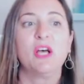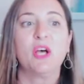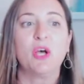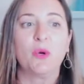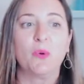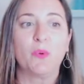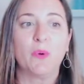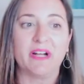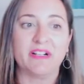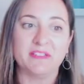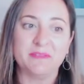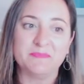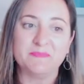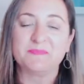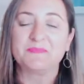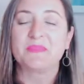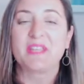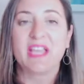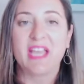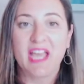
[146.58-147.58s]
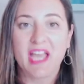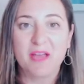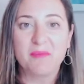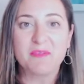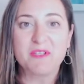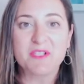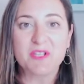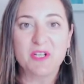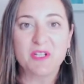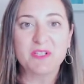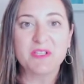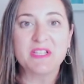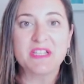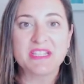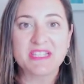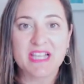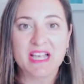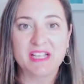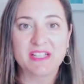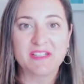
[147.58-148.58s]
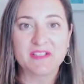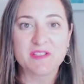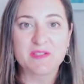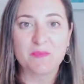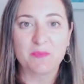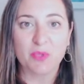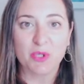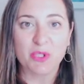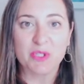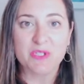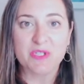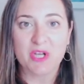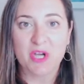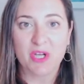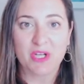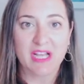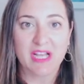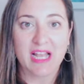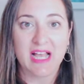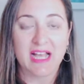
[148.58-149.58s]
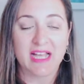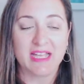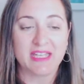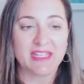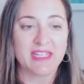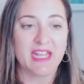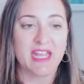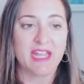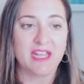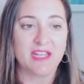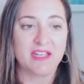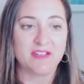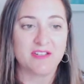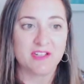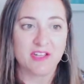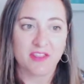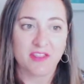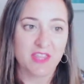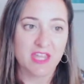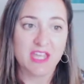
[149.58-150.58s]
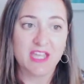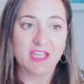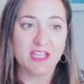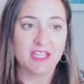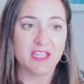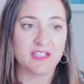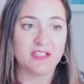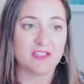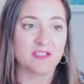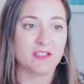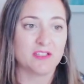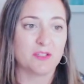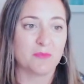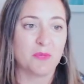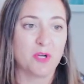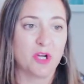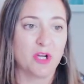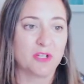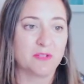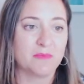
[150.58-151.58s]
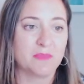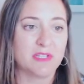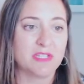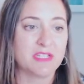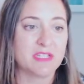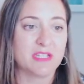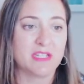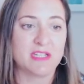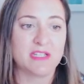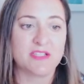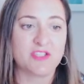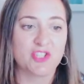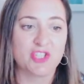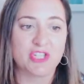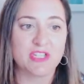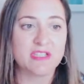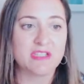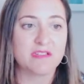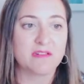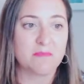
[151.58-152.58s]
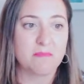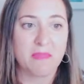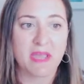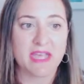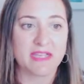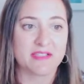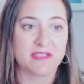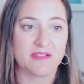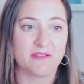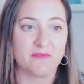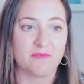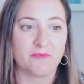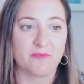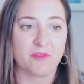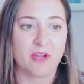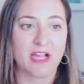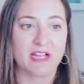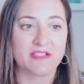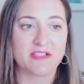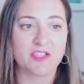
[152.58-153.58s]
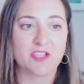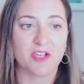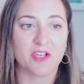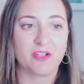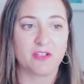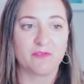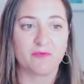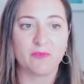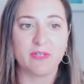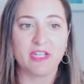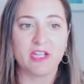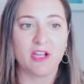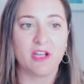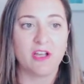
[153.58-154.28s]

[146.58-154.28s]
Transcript: Well, Amazon sells books online and their Kindle department is just massive, right? So, if we go